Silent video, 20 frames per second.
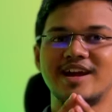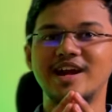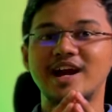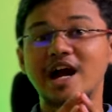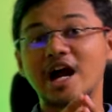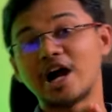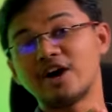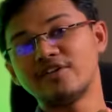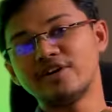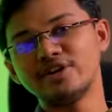
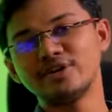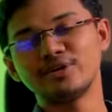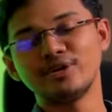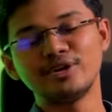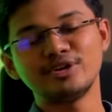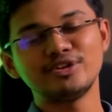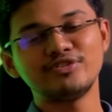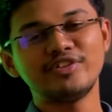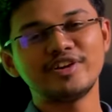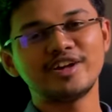How are you
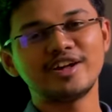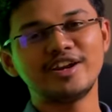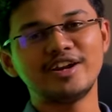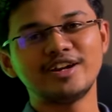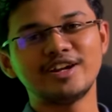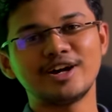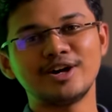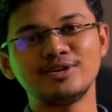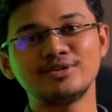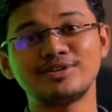going to figure
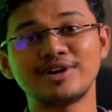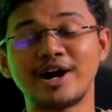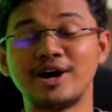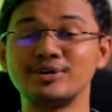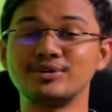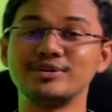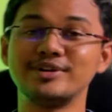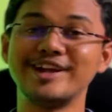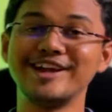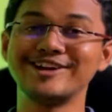it out how
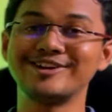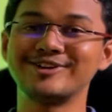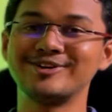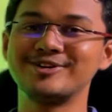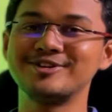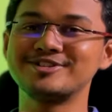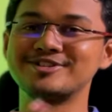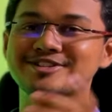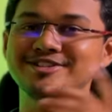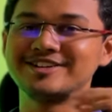to take
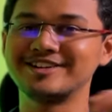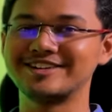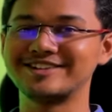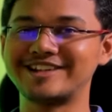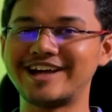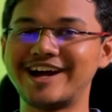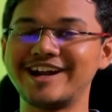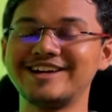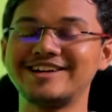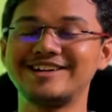notes?
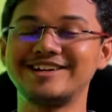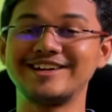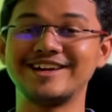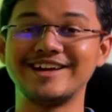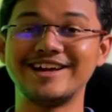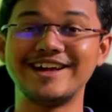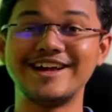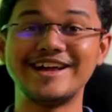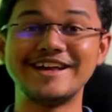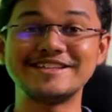That
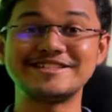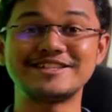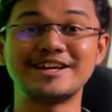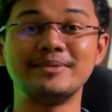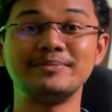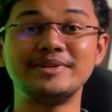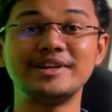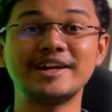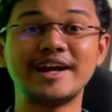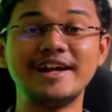is
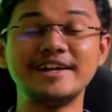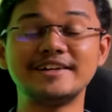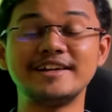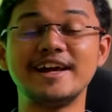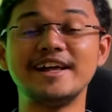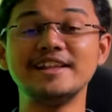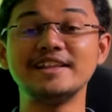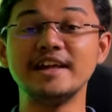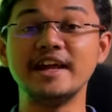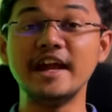something I'll
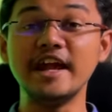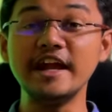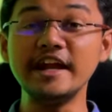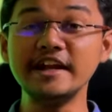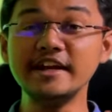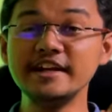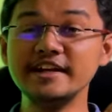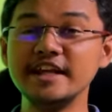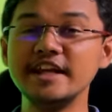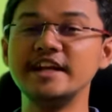tell
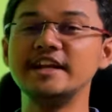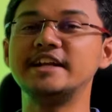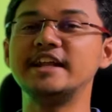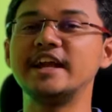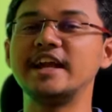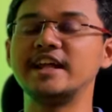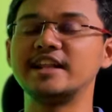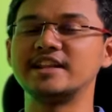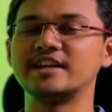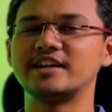in
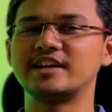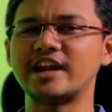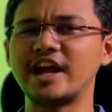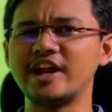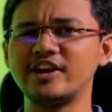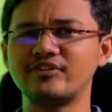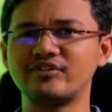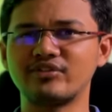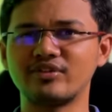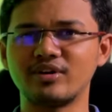detail
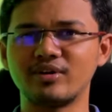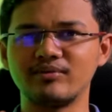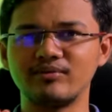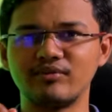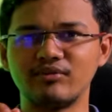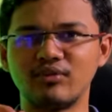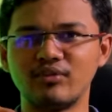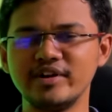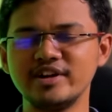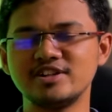right from
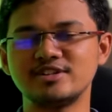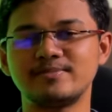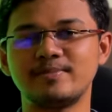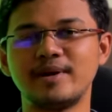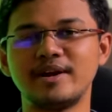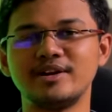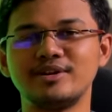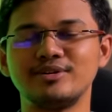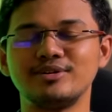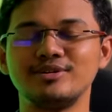which
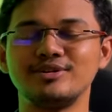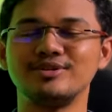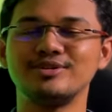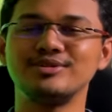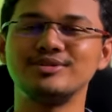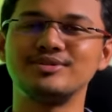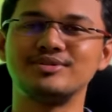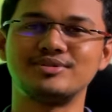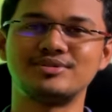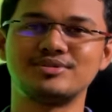pen to
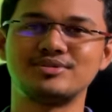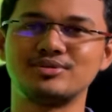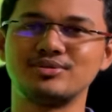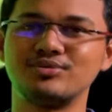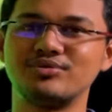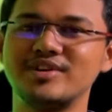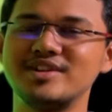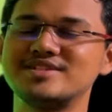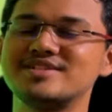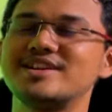use to
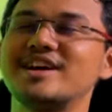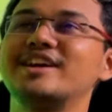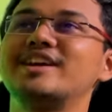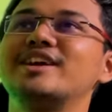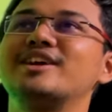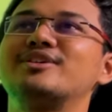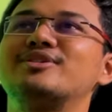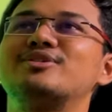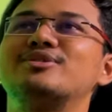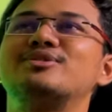which
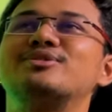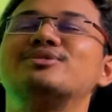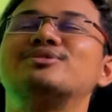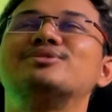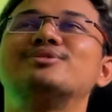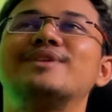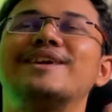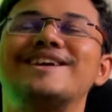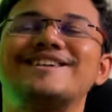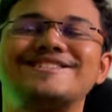setting to
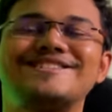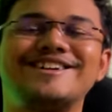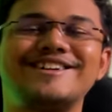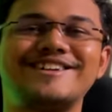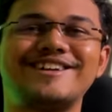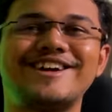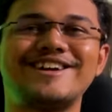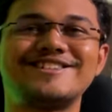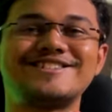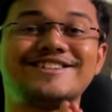do
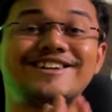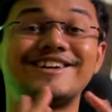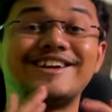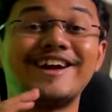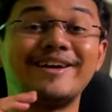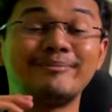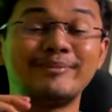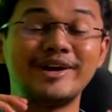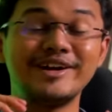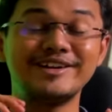etc
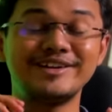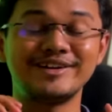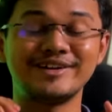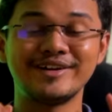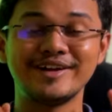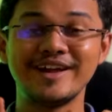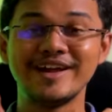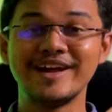etc but